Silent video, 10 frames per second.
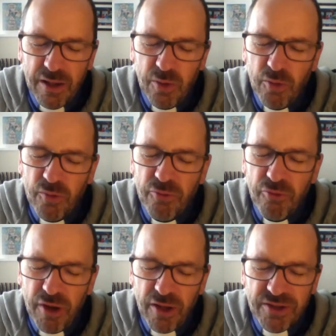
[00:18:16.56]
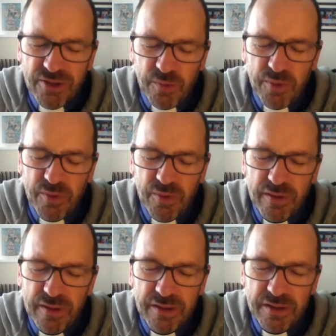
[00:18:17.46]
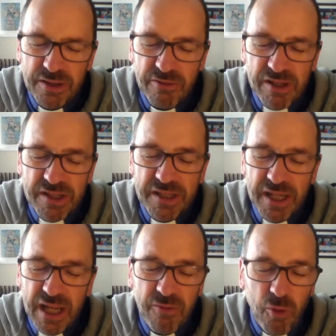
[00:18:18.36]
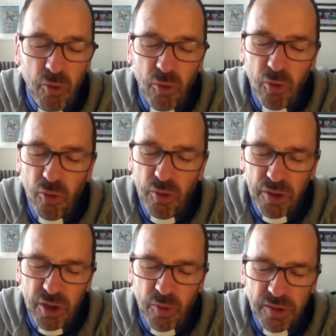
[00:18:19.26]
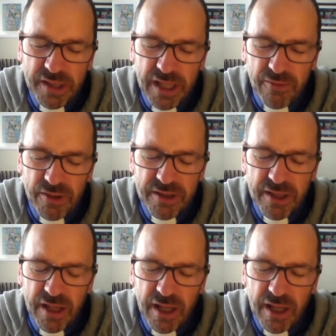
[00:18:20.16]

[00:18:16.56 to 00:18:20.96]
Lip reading: Lord, free us up to receive all that you want to give us,